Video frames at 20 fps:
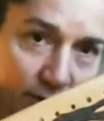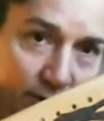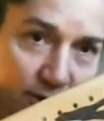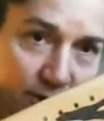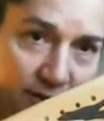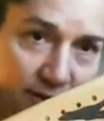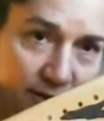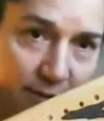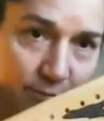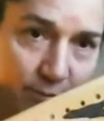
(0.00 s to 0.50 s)

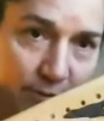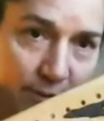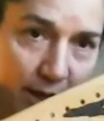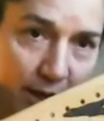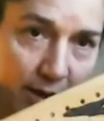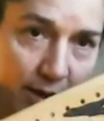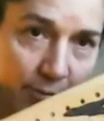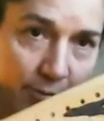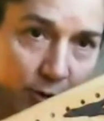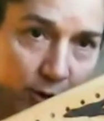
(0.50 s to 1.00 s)
she's in
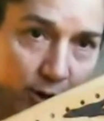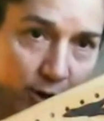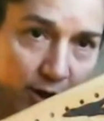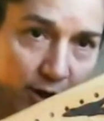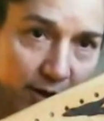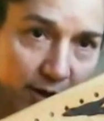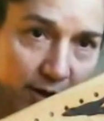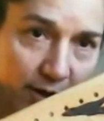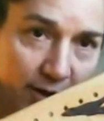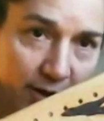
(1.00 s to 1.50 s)

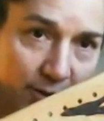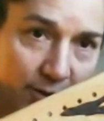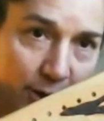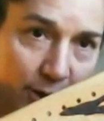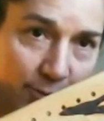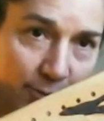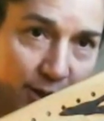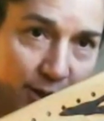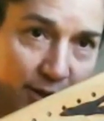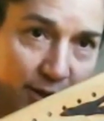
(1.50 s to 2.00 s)
Oregon at the
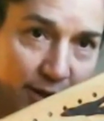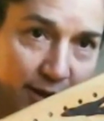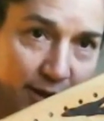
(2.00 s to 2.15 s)
moment.